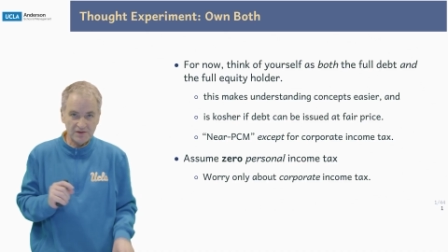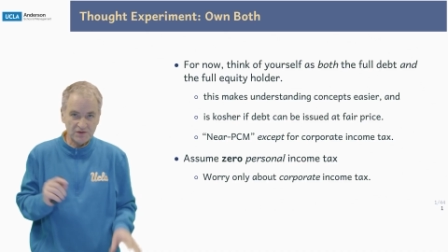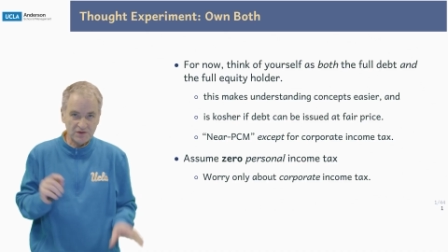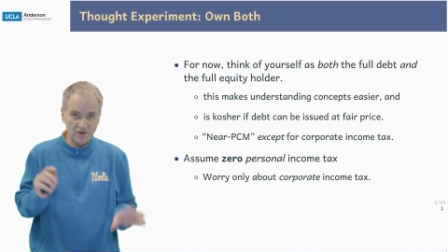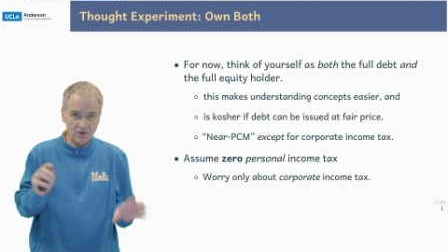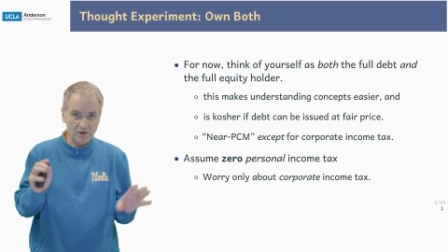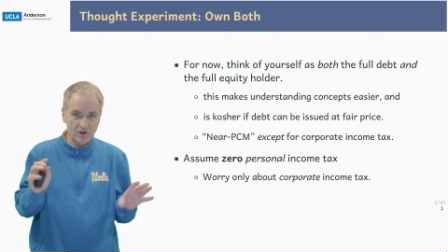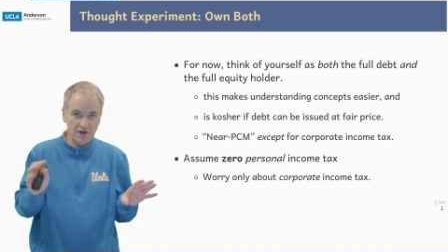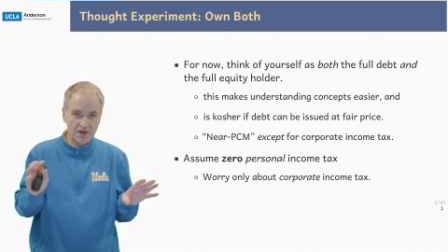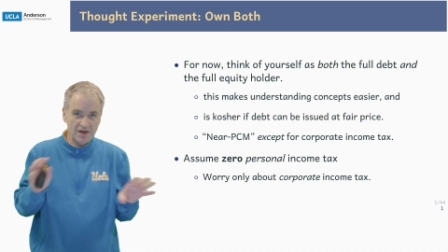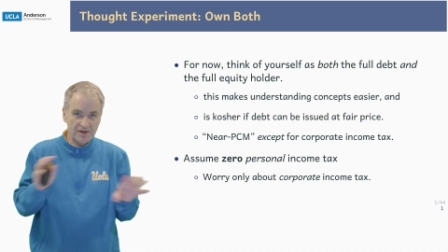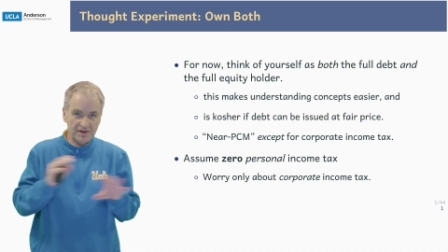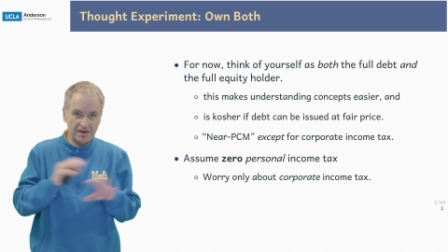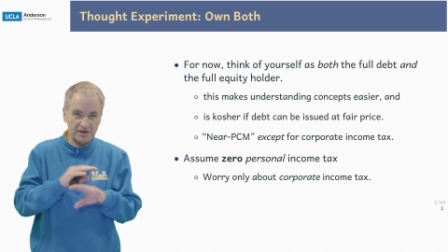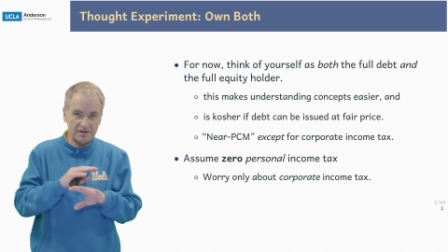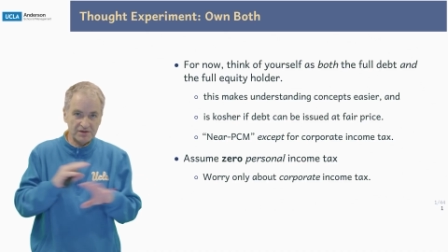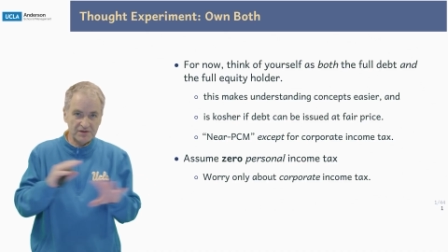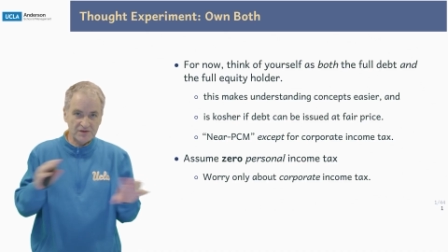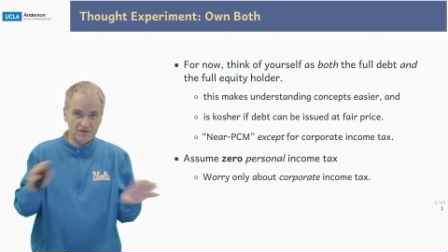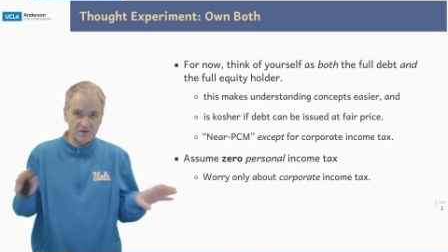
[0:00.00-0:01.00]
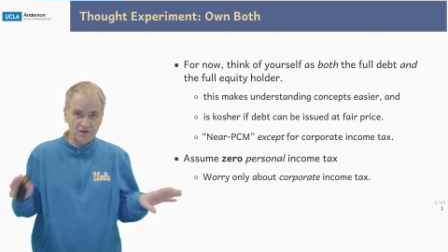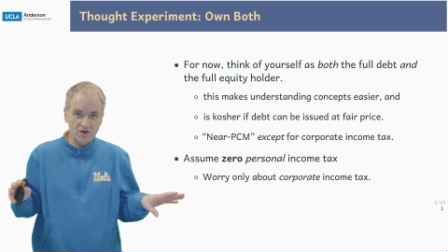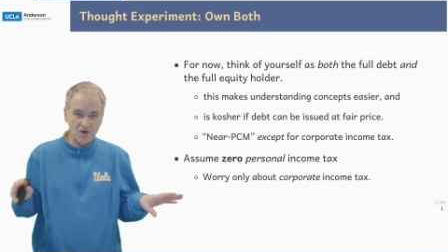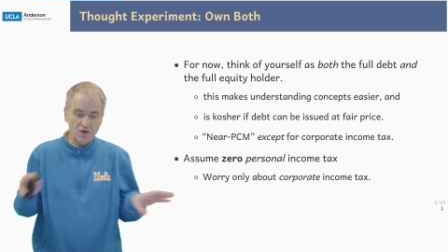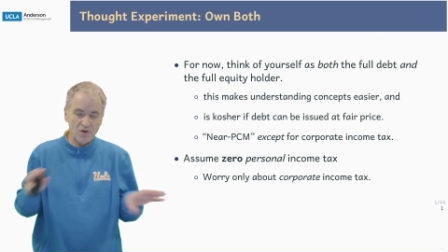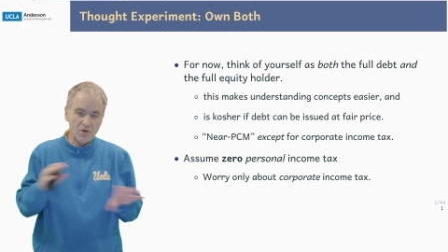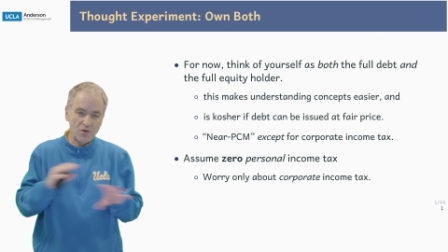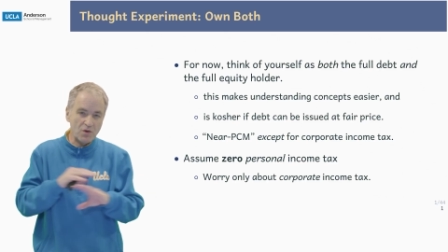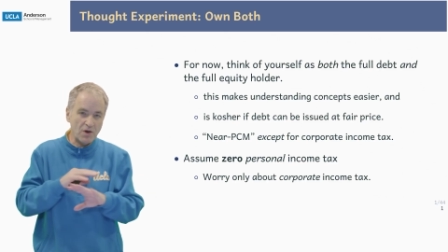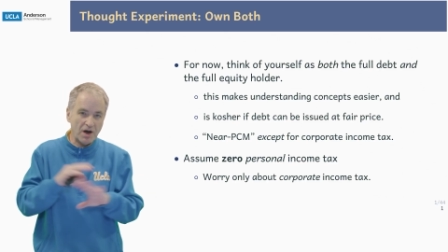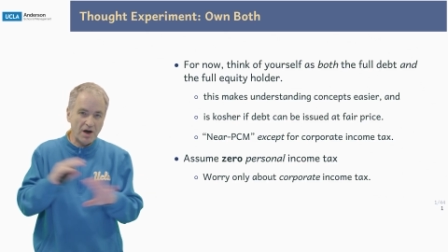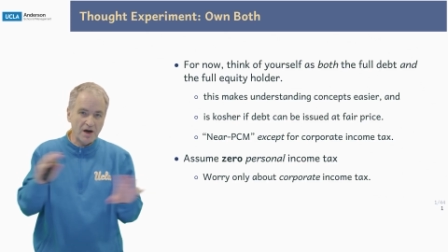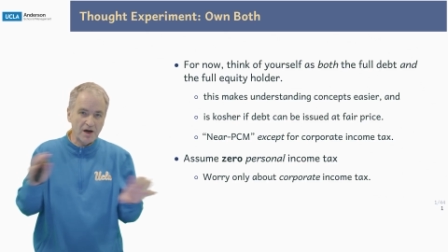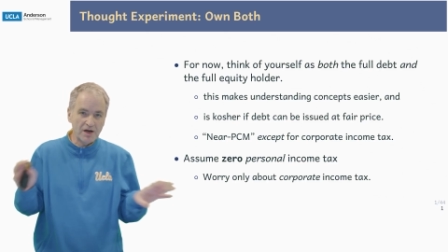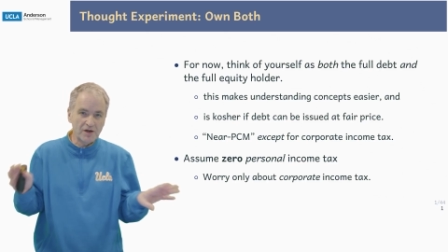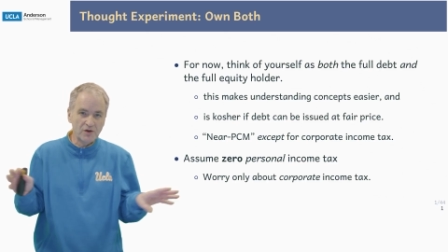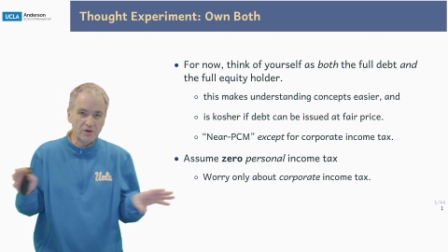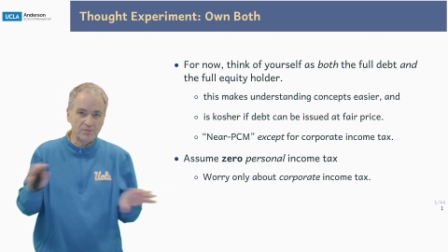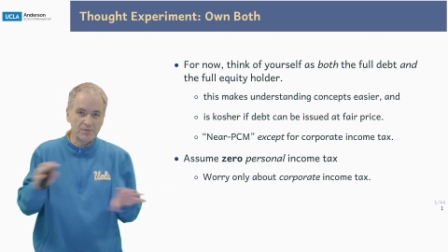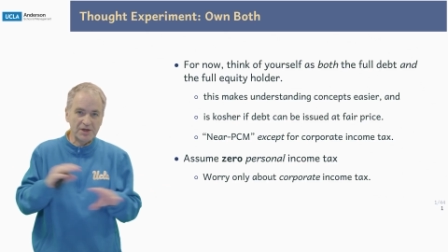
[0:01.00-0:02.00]
So there's no
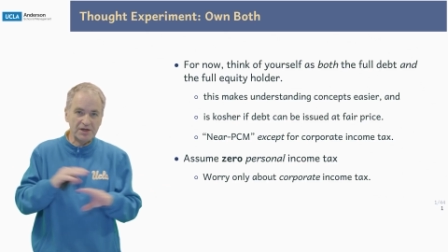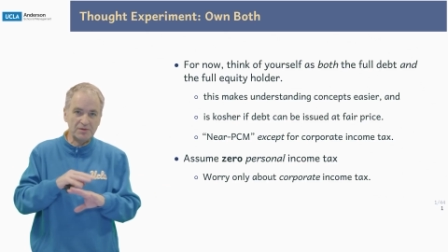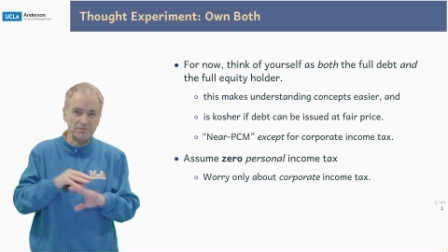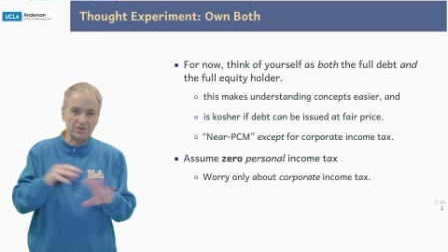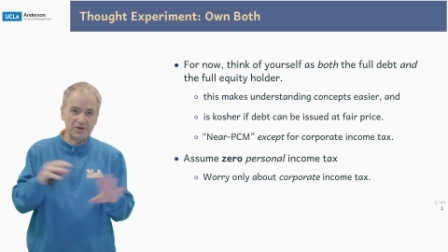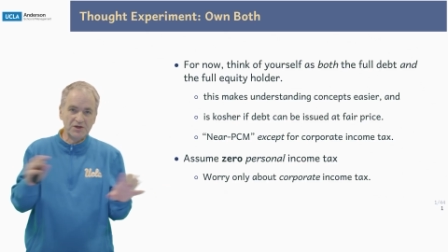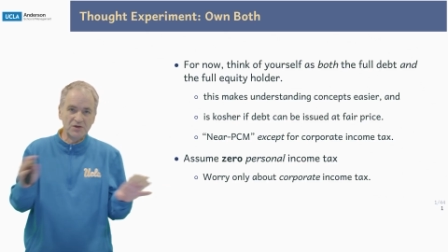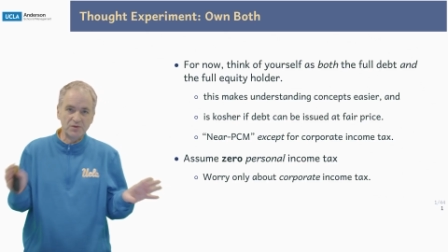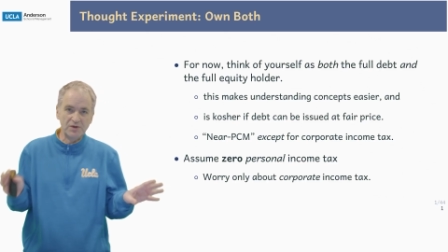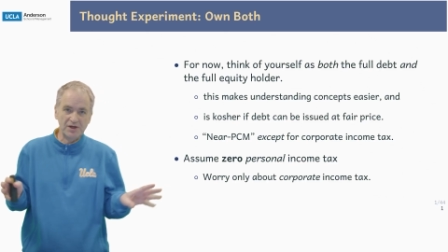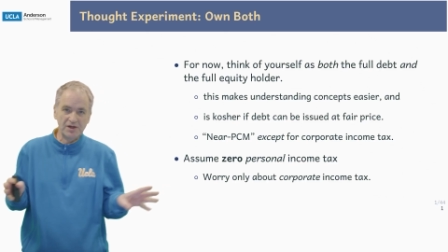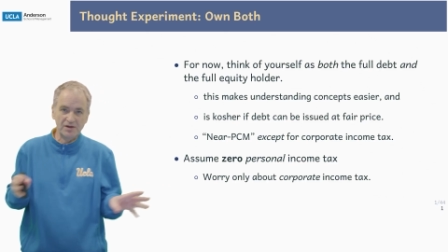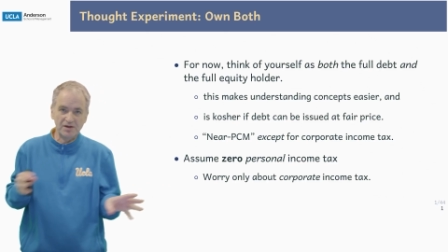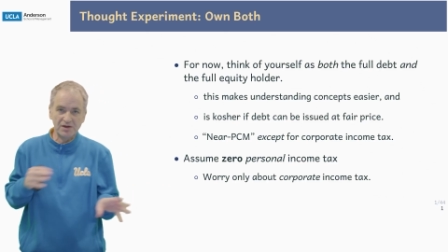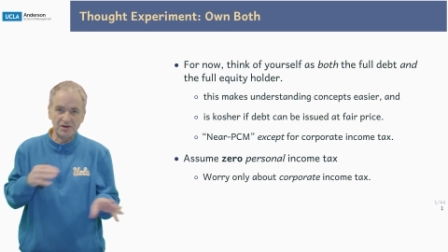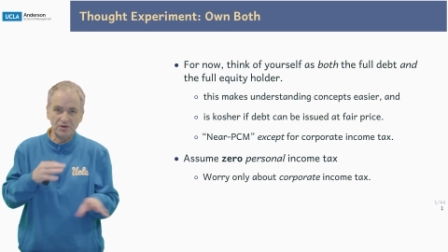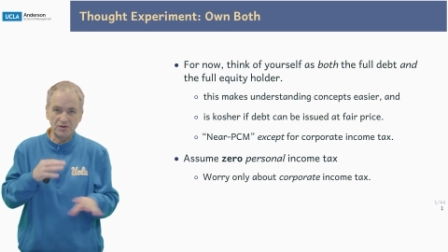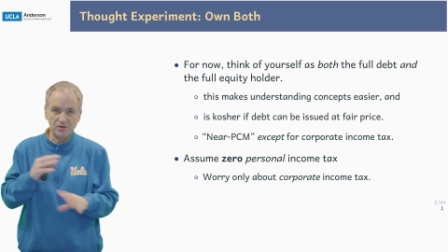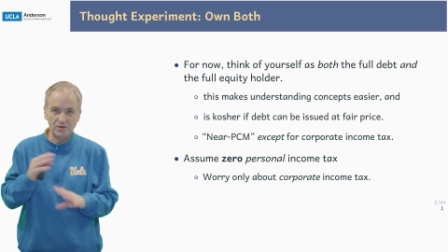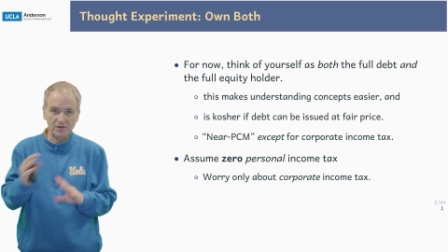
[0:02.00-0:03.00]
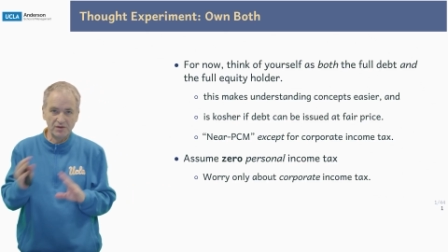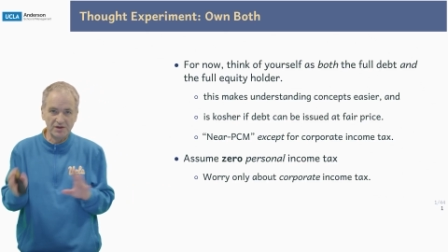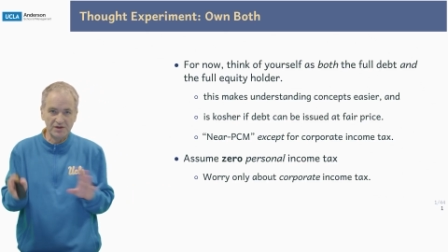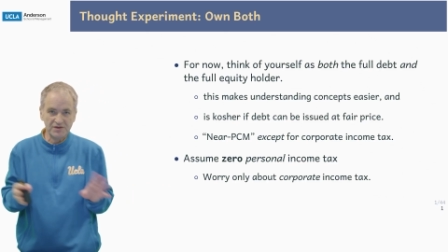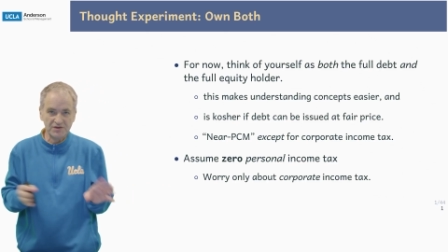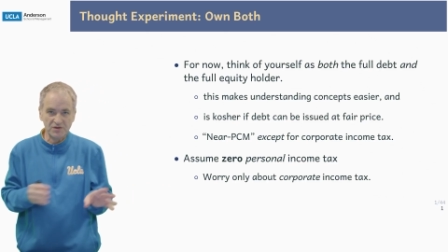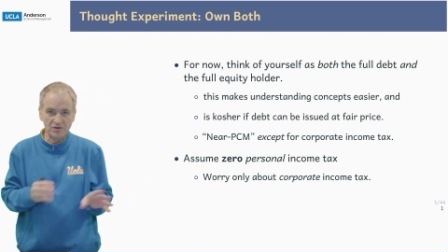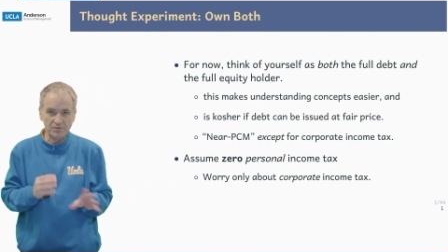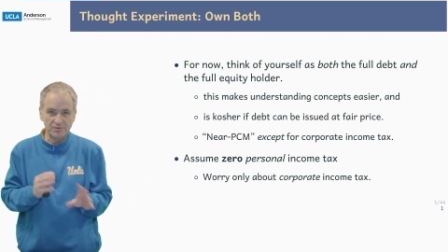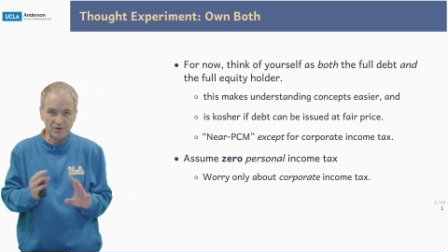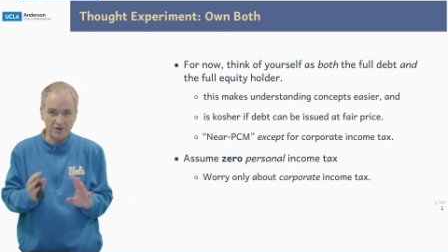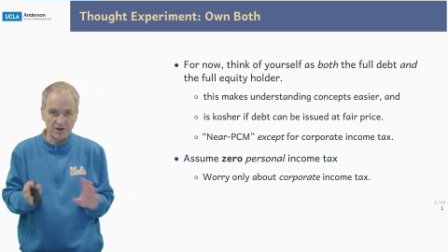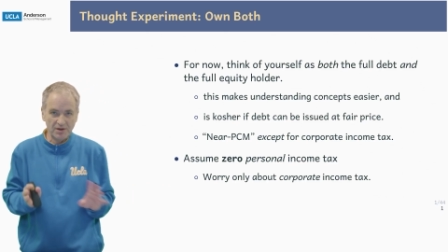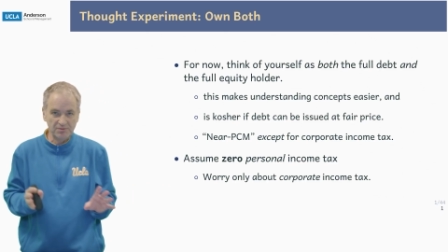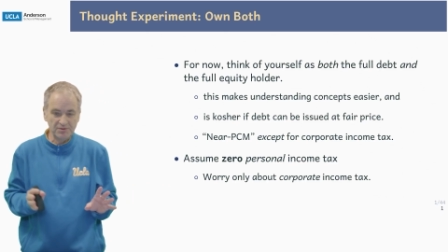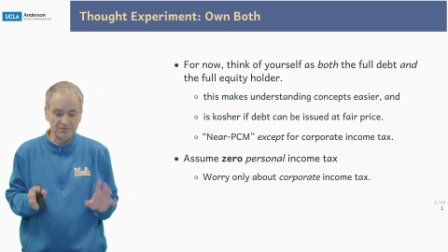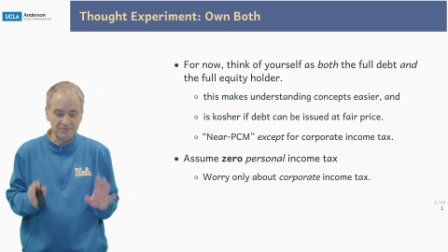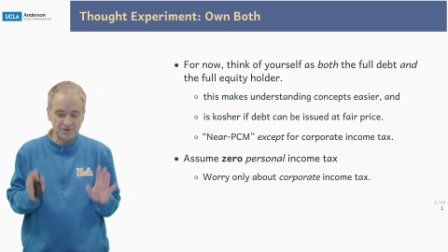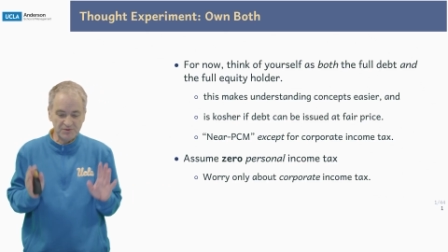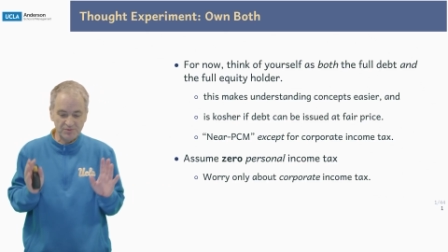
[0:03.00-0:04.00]
argument between the two. There's no
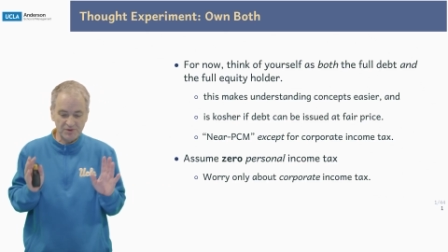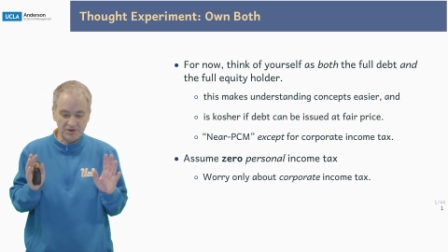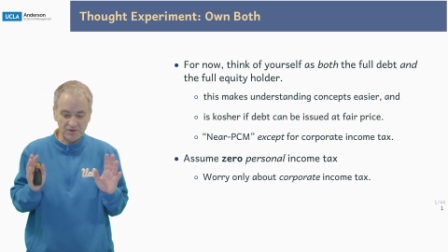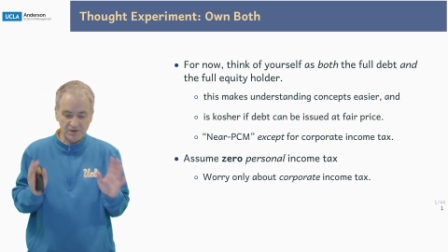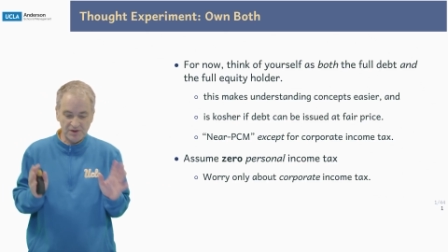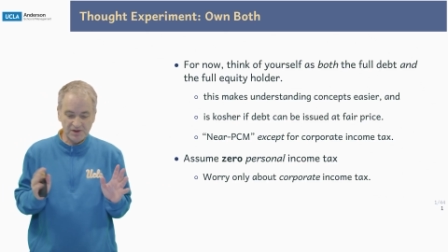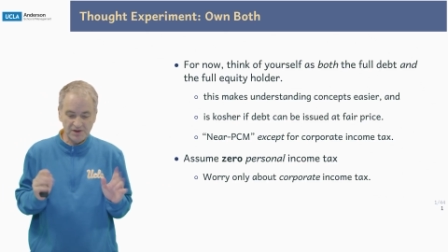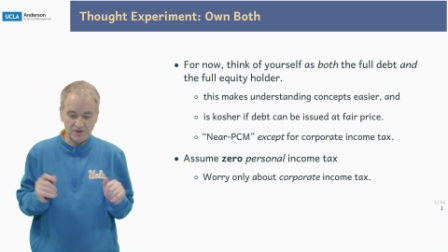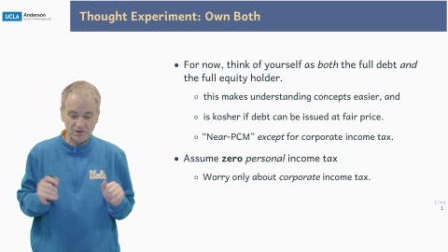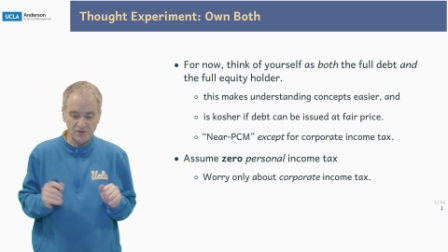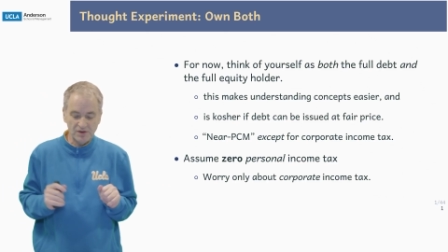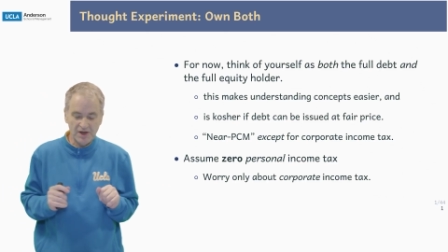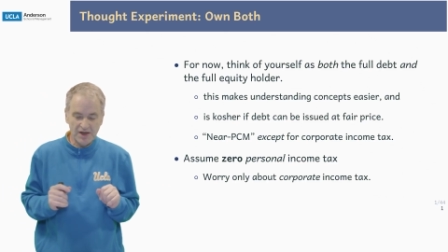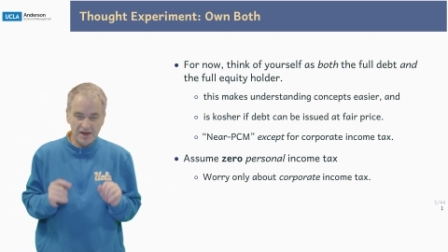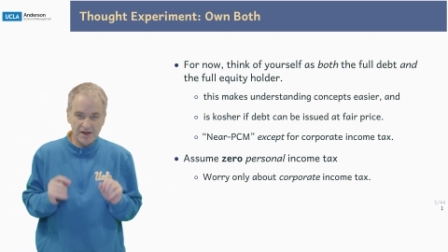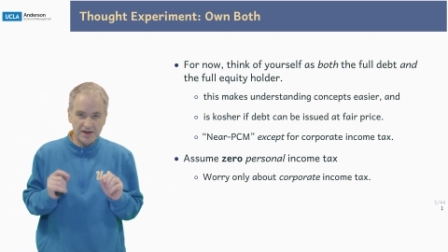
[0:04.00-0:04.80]
problems between the two.